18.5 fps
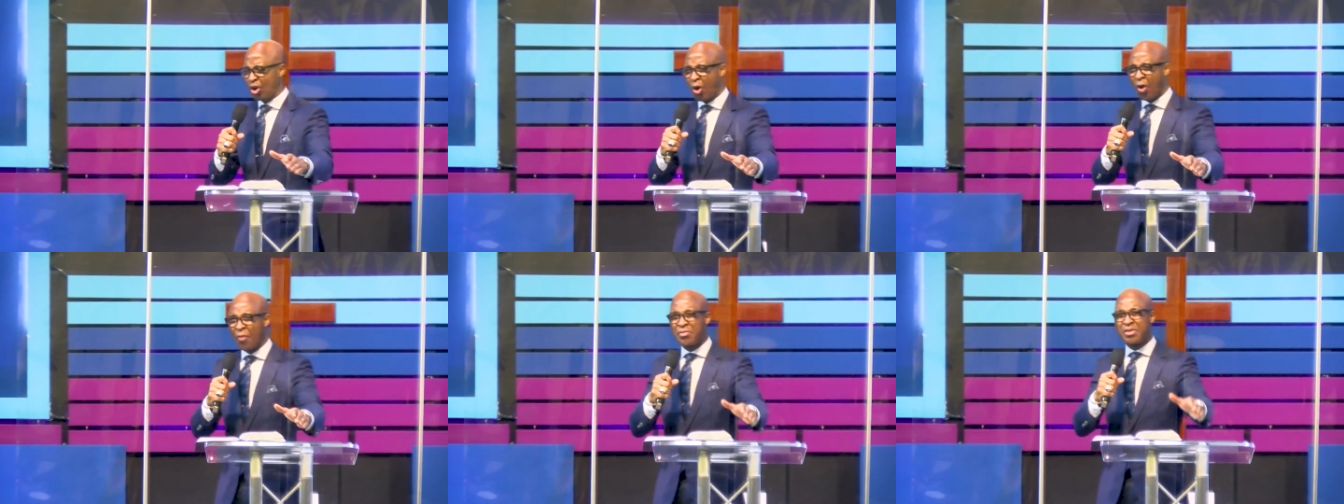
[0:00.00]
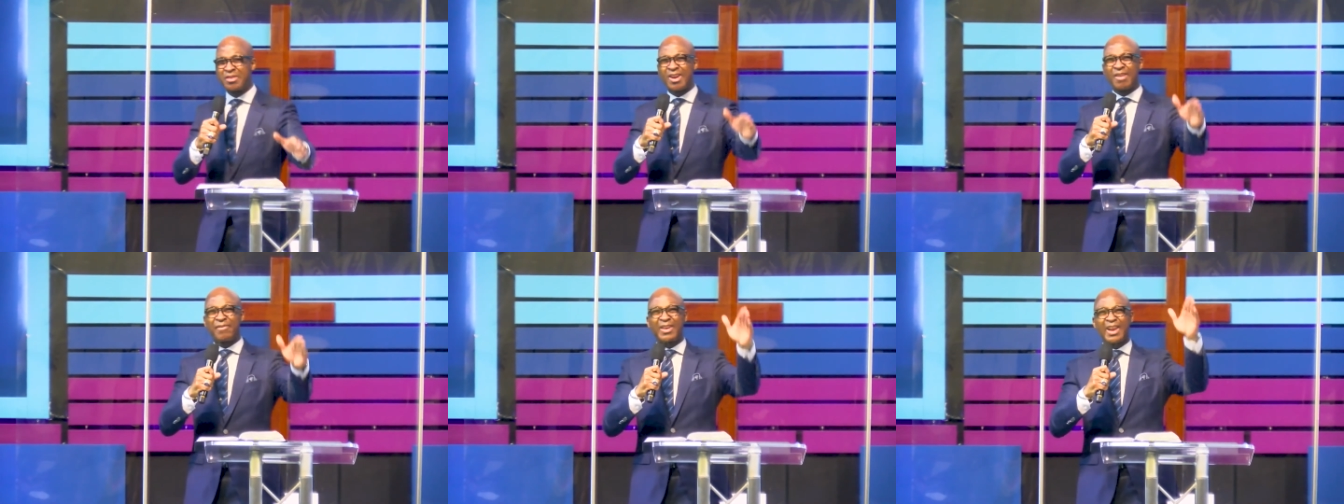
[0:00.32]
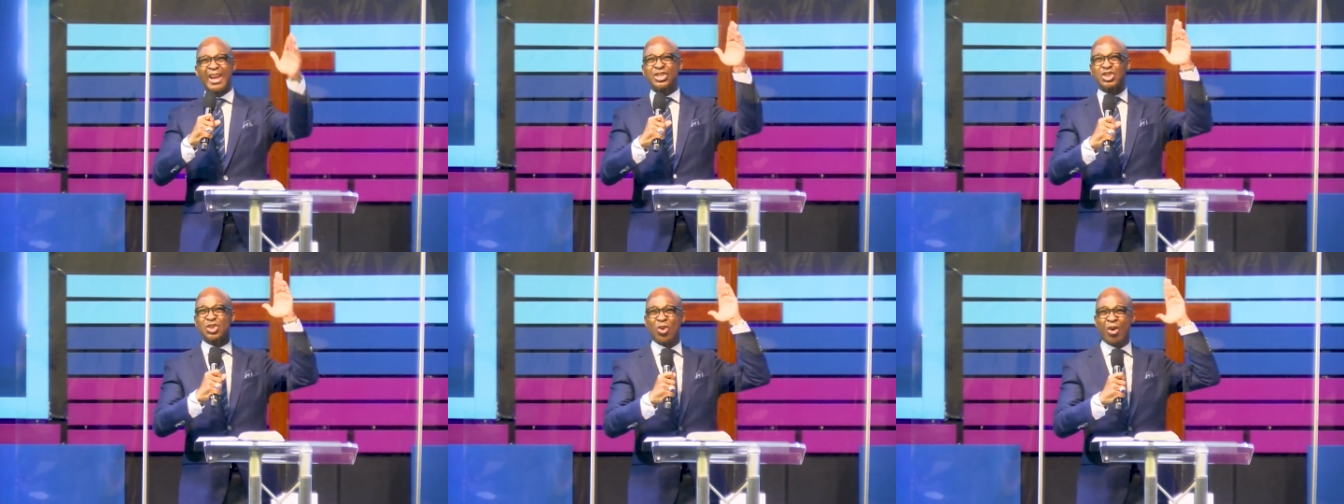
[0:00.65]
on the
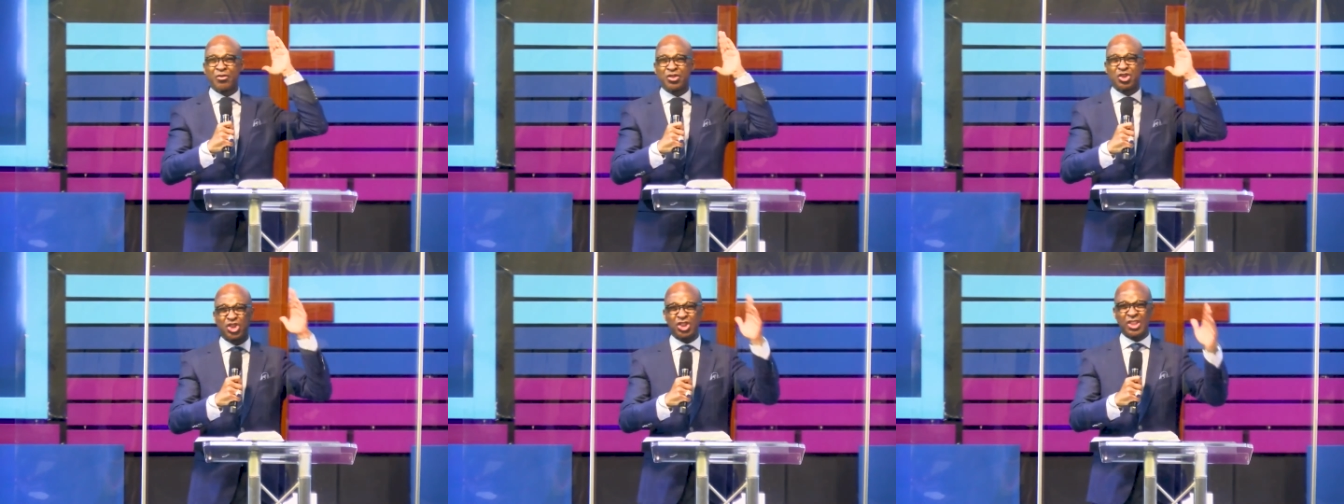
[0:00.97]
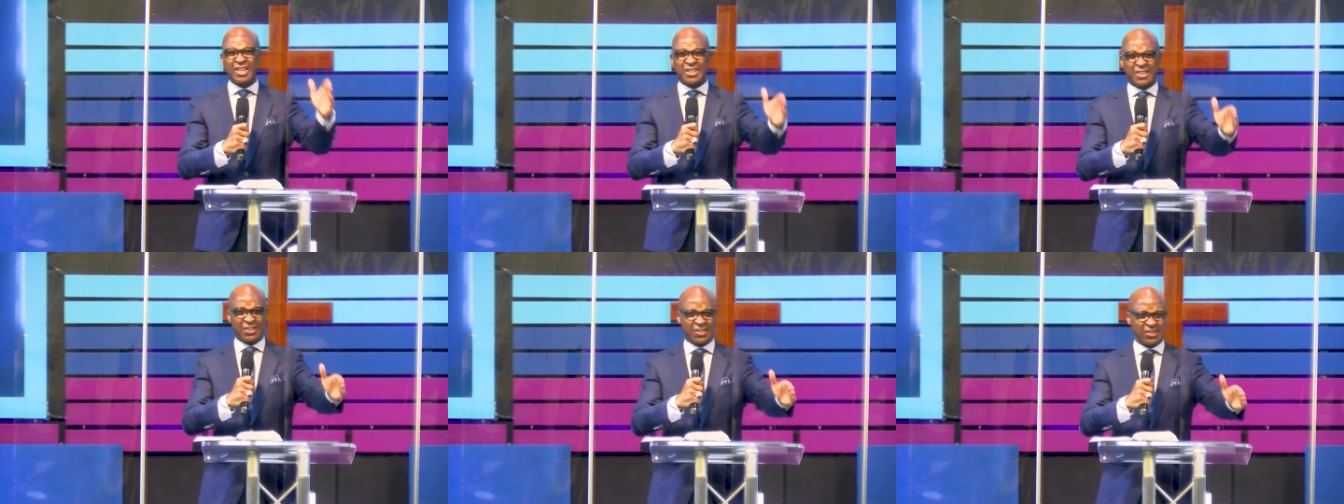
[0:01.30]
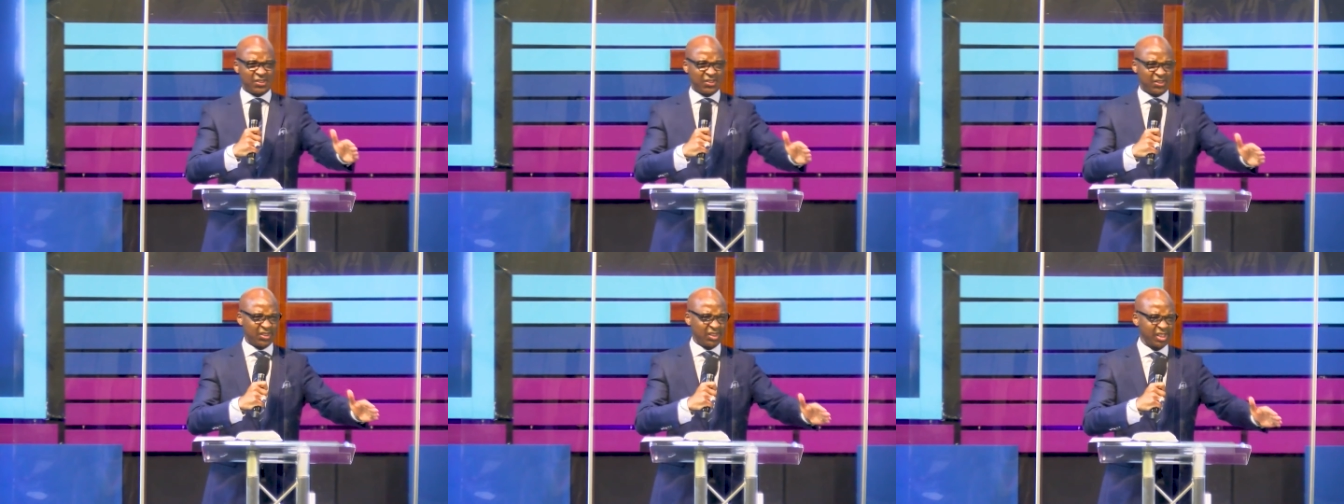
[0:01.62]
revelation of
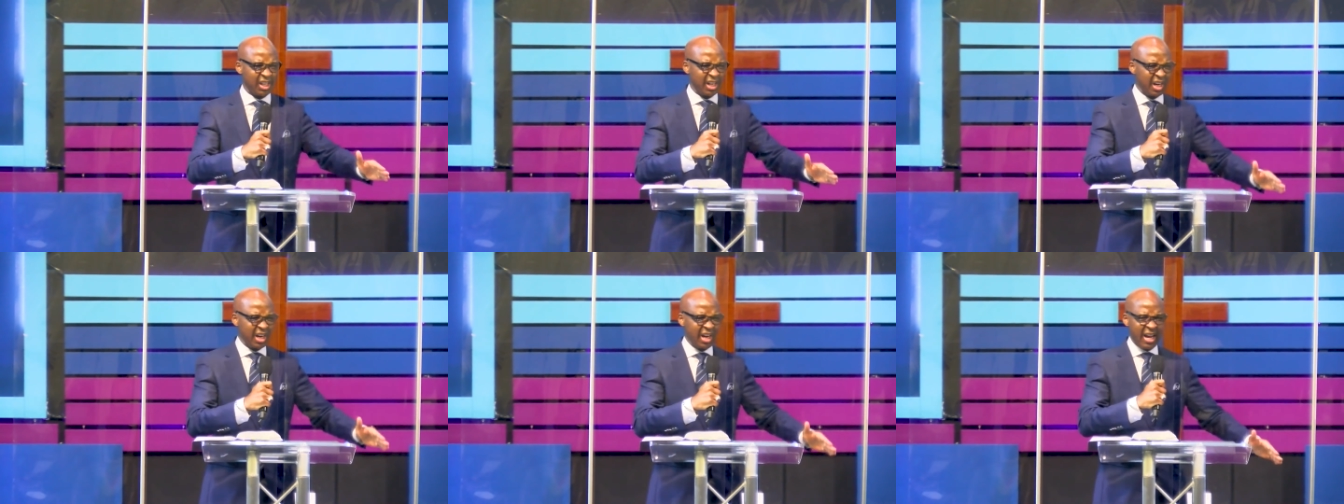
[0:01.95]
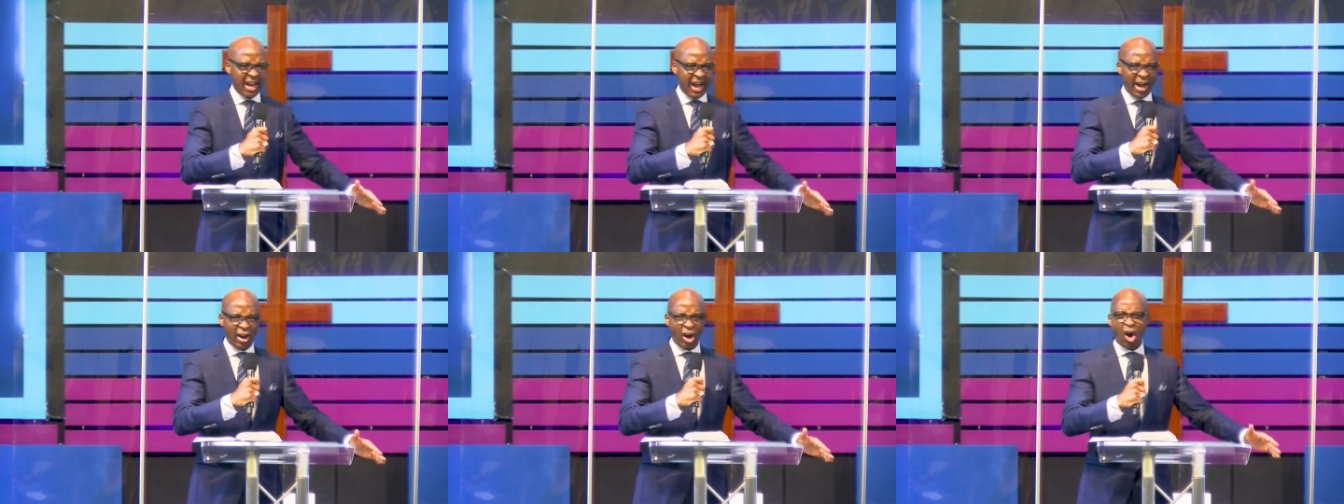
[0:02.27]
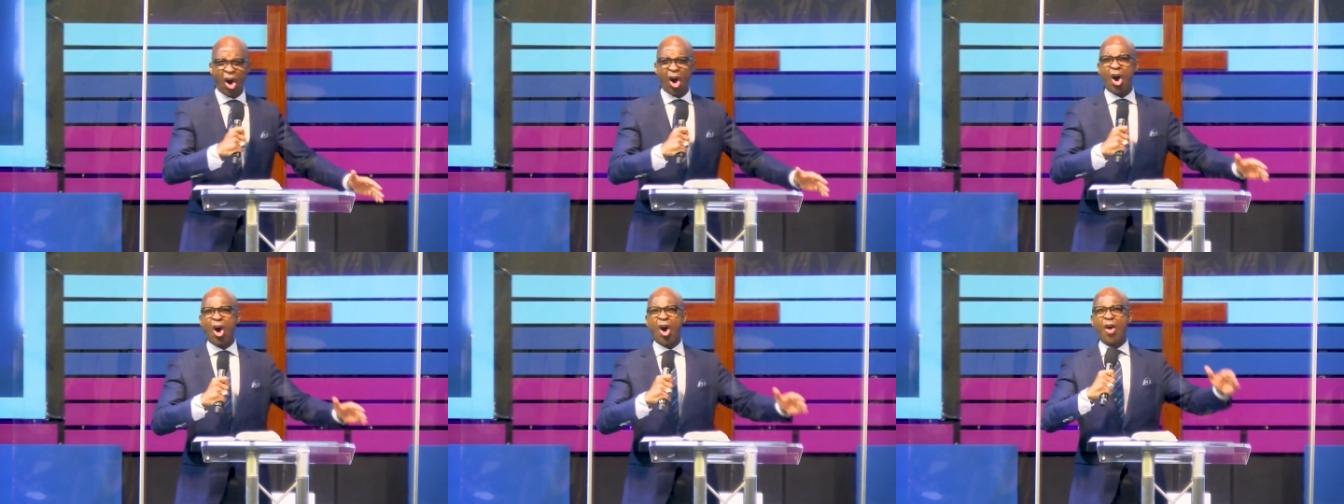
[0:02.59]
Jesus and
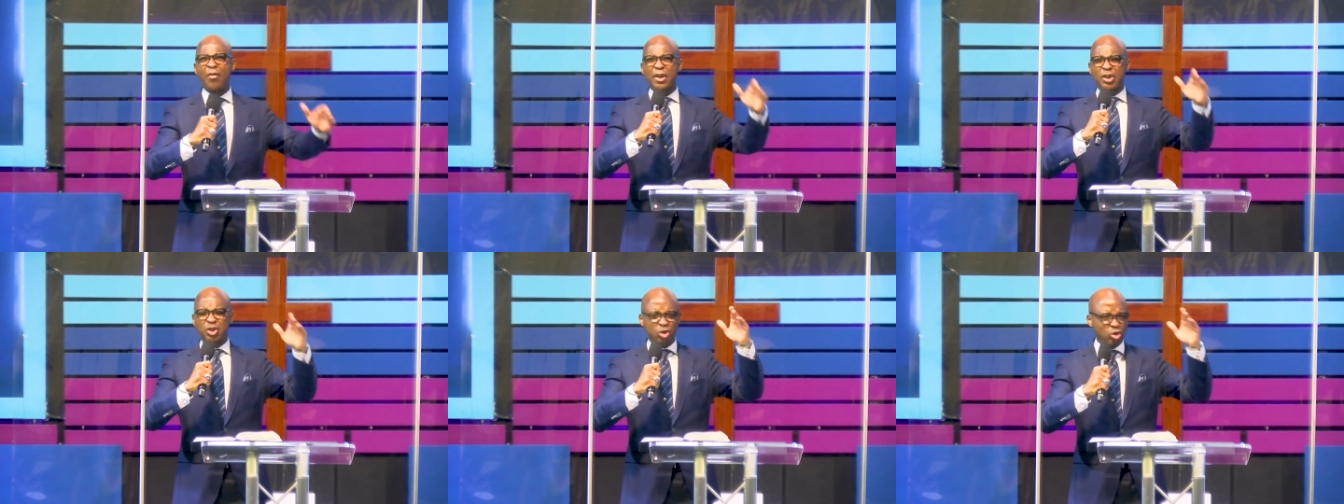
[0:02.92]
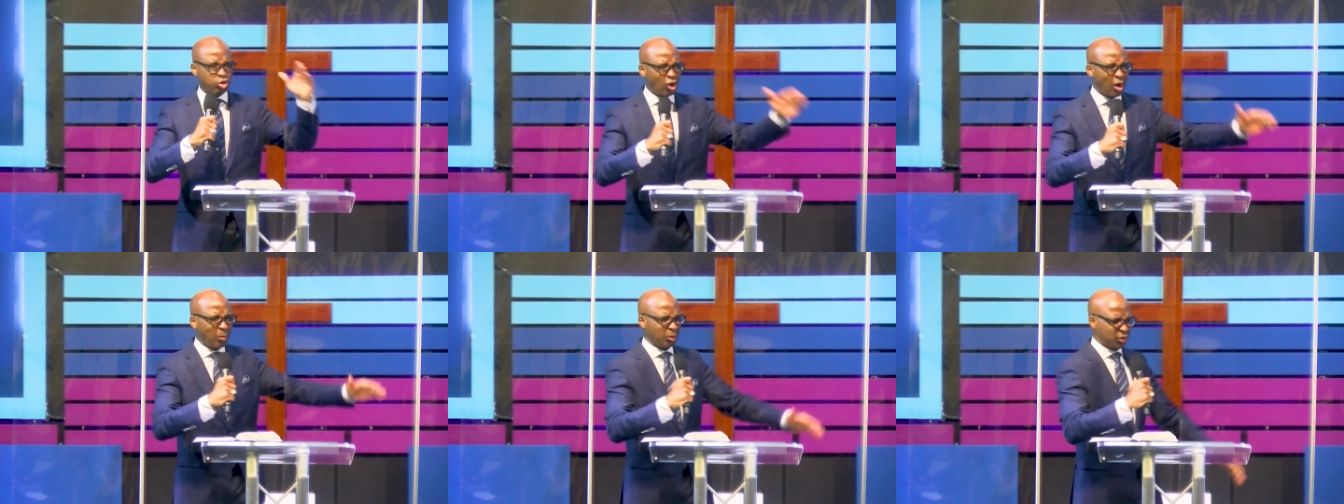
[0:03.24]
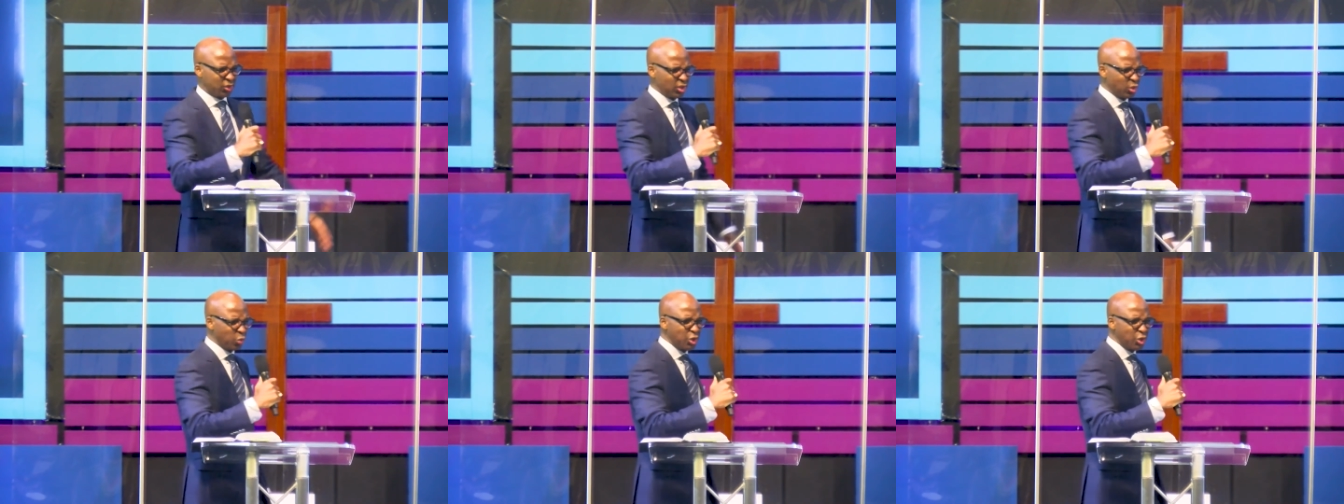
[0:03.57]
all the troubles.